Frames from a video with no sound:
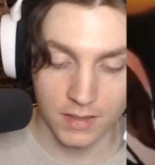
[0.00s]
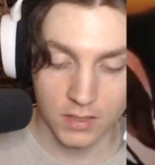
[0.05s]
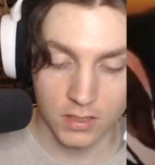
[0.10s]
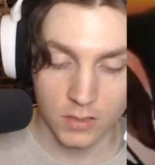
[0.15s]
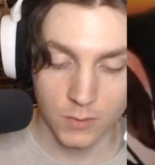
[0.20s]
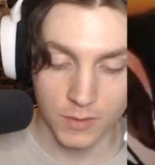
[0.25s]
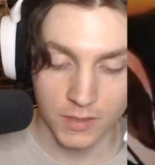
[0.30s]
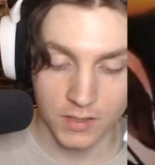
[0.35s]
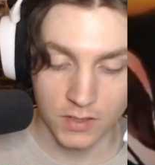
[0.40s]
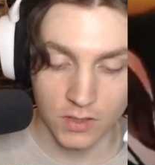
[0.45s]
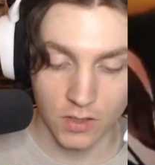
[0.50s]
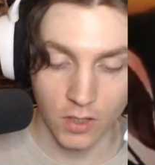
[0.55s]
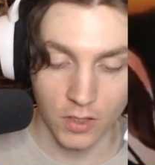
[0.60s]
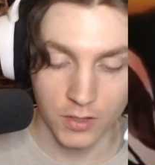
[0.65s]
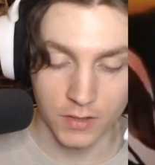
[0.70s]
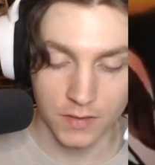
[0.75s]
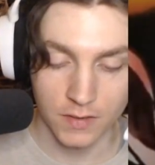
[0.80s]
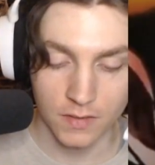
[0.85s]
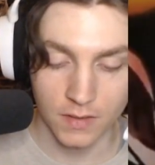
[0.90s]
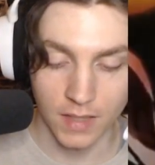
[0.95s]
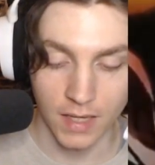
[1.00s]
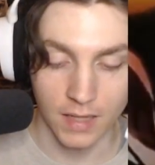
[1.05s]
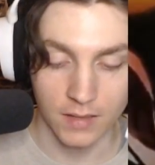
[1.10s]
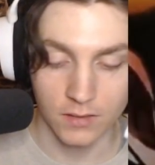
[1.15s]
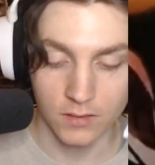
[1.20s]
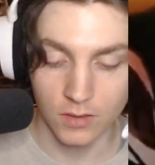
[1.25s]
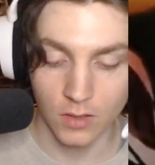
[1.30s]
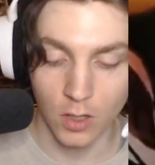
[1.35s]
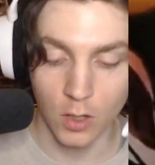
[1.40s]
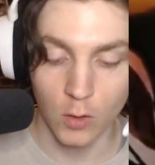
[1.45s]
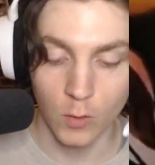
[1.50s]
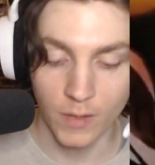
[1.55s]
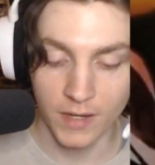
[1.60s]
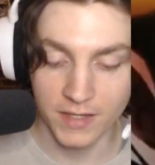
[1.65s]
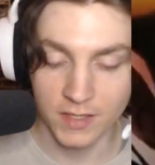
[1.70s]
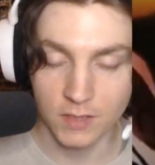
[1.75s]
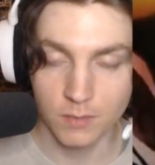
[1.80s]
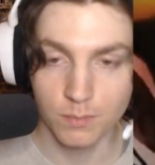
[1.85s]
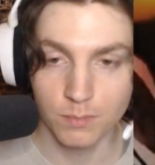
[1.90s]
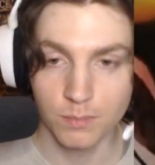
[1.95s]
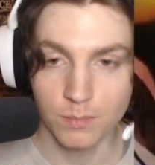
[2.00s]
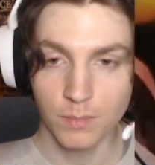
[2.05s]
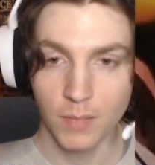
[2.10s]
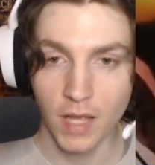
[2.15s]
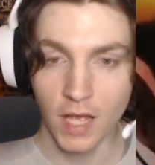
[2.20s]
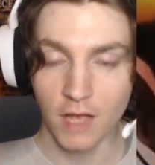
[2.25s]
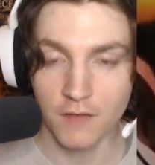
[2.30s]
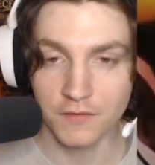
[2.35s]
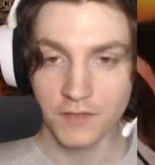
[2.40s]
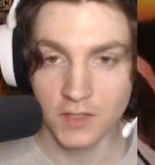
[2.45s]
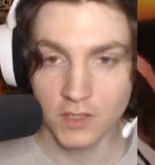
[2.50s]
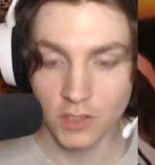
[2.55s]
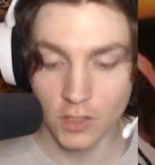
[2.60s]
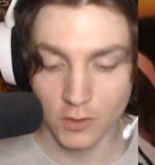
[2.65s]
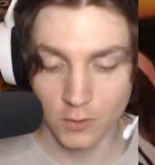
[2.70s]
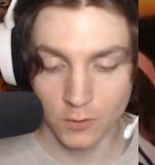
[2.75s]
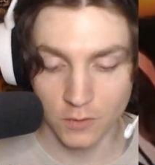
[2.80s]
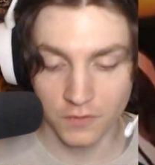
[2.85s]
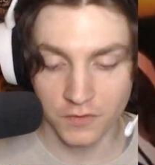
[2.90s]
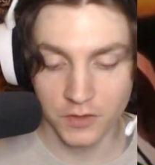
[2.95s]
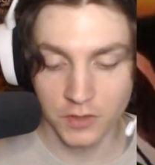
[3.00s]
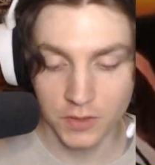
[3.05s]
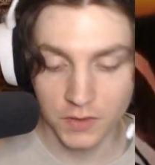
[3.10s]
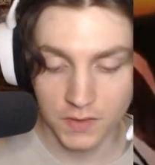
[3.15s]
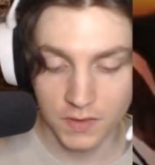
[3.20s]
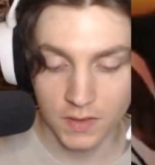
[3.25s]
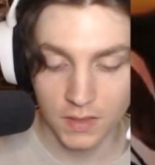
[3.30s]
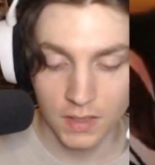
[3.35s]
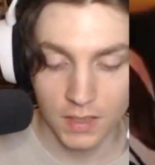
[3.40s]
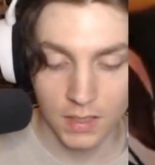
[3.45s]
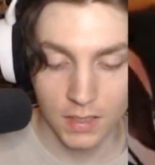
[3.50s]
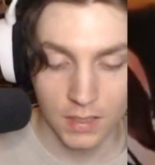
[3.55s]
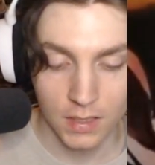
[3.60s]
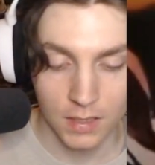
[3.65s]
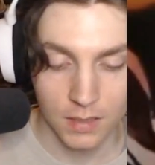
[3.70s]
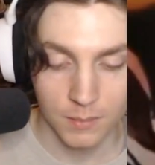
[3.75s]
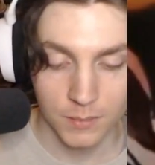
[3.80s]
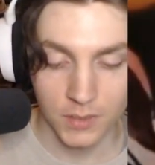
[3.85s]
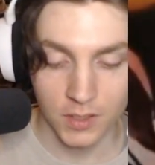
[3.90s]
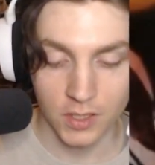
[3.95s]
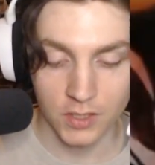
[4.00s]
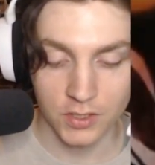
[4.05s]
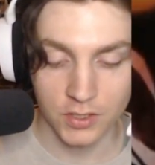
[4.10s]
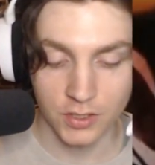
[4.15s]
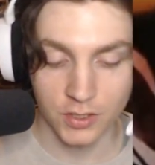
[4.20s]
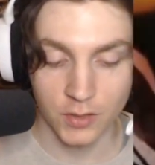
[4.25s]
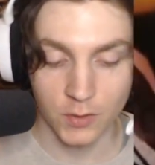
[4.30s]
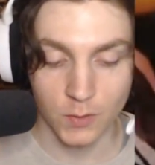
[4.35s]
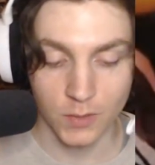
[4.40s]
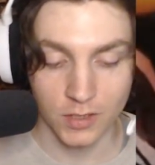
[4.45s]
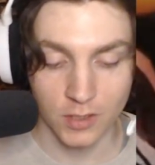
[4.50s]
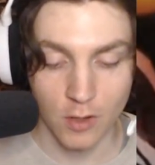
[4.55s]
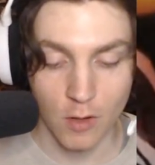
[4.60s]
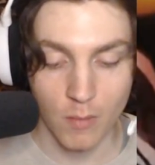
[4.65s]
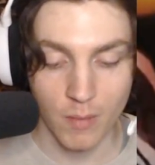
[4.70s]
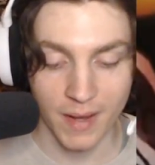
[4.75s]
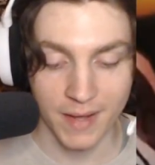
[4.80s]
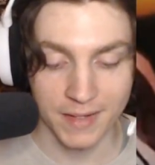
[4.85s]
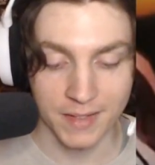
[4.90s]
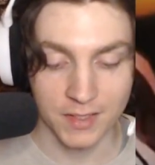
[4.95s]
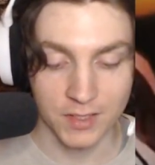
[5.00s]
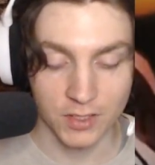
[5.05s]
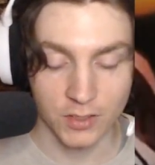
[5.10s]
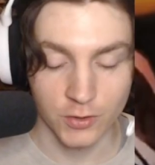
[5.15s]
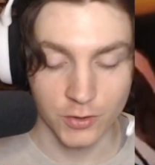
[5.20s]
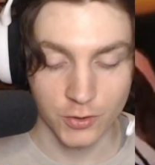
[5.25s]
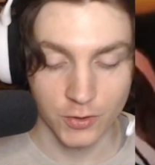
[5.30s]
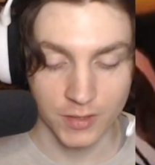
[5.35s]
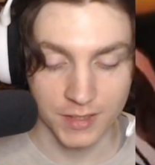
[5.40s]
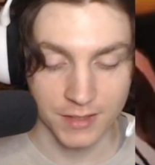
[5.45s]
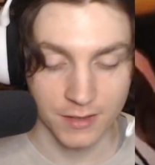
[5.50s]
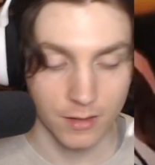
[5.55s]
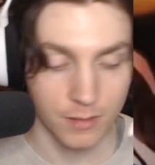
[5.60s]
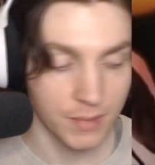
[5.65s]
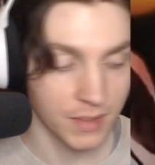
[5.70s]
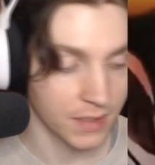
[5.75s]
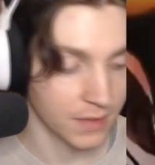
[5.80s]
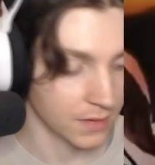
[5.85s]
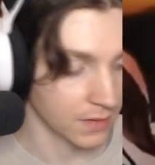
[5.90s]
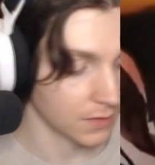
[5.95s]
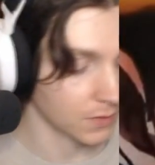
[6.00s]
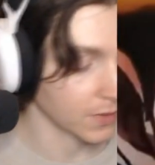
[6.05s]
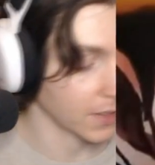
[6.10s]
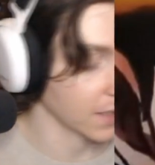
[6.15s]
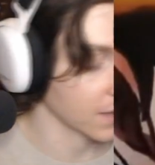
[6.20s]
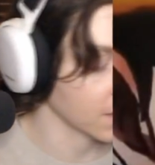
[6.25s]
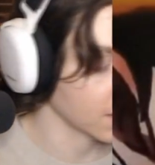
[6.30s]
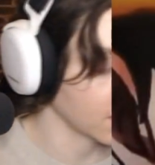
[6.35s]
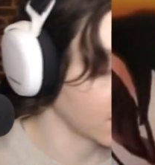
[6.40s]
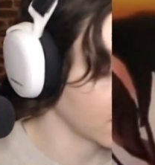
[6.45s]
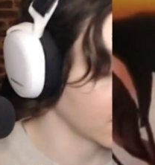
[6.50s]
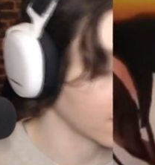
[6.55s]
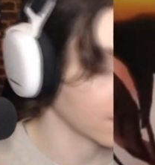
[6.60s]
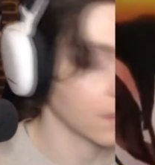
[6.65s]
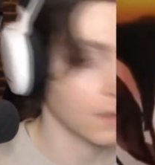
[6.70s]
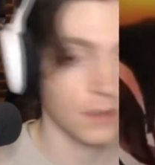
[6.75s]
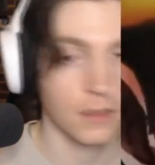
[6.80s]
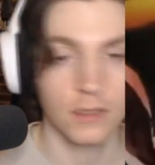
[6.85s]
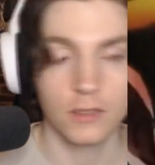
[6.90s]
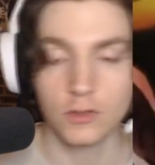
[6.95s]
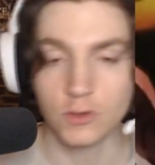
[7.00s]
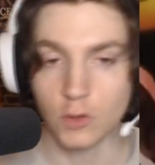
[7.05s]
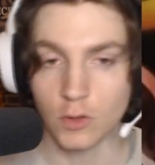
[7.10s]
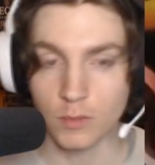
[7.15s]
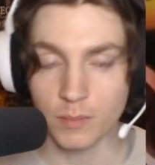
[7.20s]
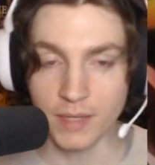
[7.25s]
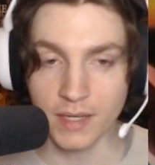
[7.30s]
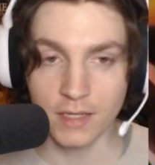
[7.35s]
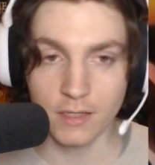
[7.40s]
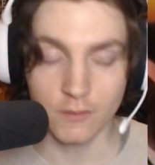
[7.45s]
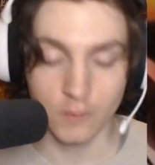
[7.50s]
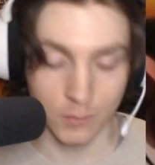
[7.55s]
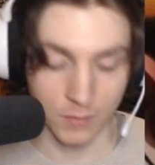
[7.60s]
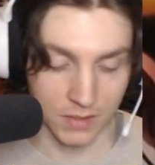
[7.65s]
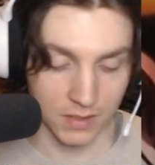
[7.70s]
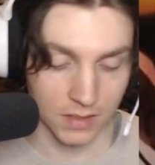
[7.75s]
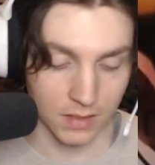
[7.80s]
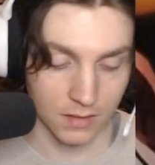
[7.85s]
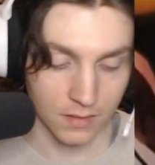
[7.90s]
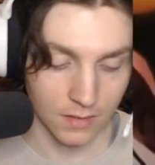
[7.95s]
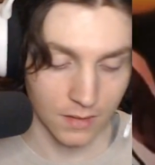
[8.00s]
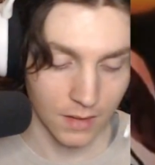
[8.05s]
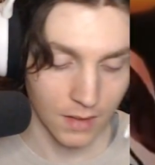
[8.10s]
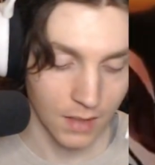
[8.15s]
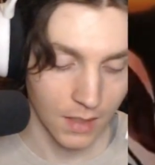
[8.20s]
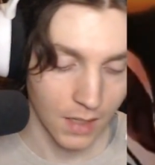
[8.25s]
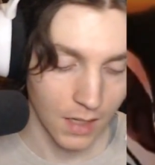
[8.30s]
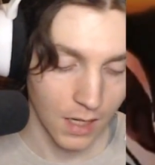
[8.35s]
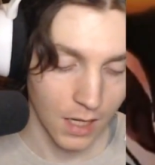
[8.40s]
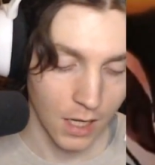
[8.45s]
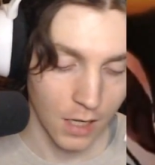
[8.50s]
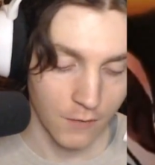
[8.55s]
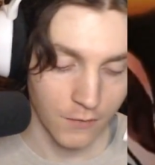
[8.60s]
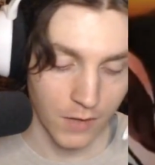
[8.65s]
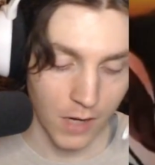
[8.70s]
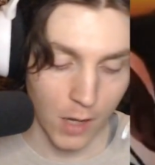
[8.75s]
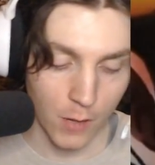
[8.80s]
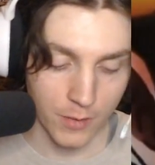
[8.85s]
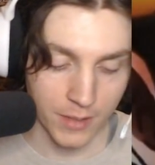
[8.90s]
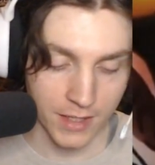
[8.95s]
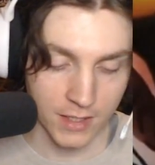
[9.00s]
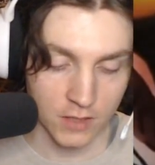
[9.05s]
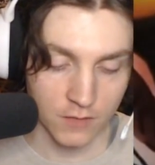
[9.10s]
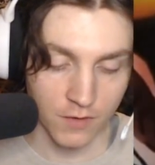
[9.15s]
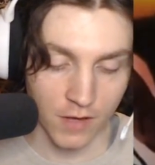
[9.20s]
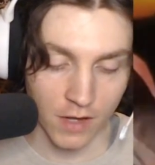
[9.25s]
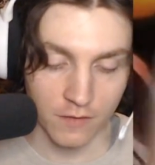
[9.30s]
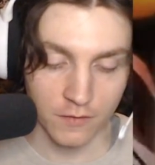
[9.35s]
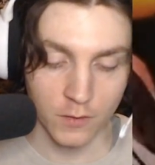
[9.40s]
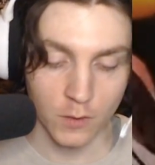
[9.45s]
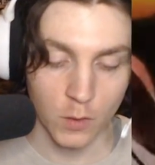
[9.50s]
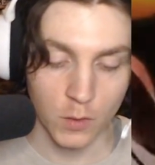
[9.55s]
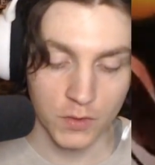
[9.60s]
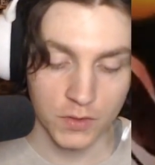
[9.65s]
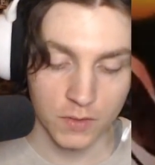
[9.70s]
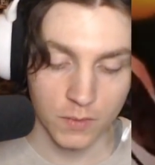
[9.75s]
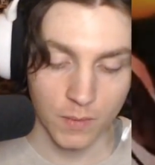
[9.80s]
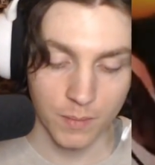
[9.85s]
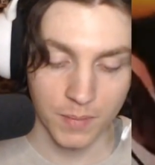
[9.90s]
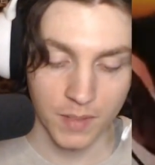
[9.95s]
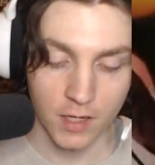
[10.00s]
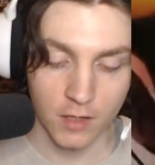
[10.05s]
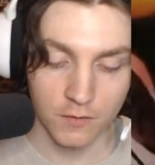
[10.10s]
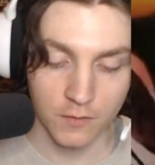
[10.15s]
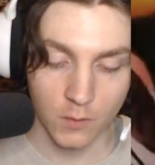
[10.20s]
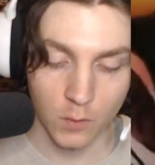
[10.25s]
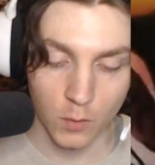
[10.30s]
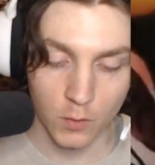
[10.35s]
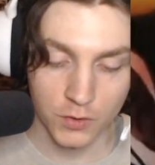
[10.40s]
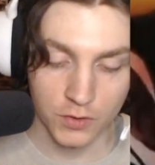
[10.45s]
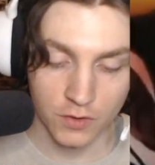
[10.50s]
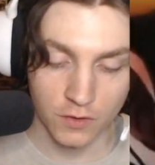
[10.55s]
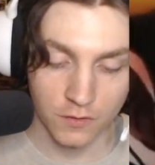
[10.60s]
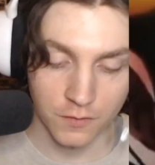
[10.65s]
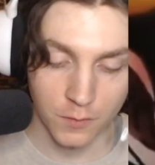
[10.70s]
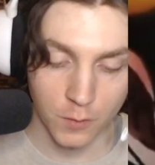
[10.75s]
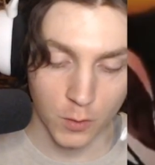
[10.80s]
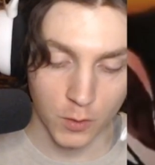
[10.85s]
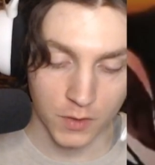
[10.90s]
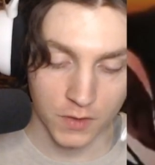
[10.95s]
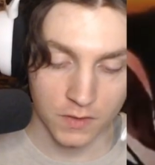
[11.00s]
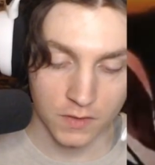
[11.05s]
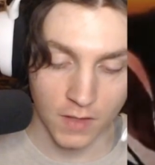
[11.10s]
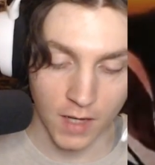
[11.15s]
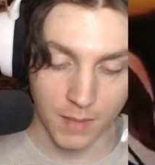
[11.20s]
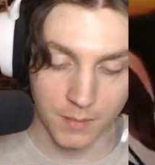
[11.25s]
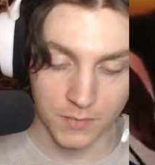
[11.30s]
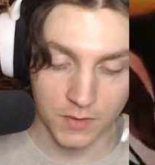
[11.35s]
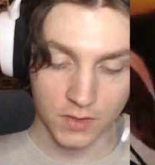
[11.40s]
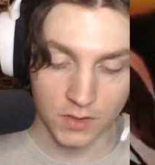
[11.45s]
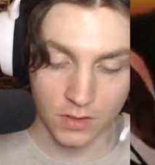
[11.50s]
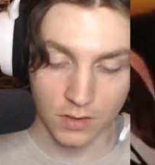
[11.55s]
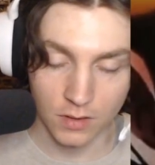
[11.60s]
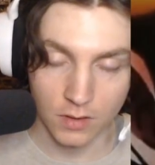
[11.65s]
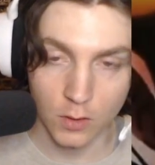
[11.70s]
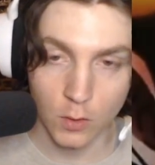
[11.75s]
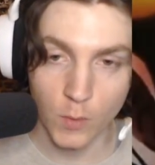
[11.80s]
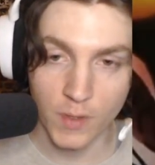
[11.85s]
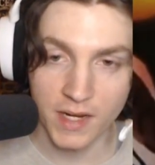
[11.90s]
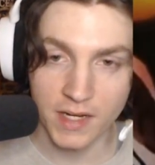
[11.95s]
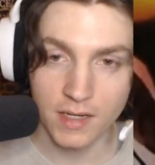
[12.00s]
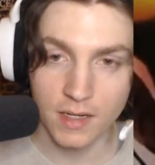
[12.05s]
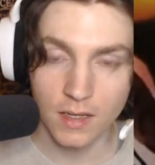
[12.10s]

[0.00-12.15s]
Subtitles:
with this card, and always have this card on the field, because you don't want to go minus, use your leader ability to get Don back if you miss it. For our next 5 costs, we play, of course, 4 times Queen.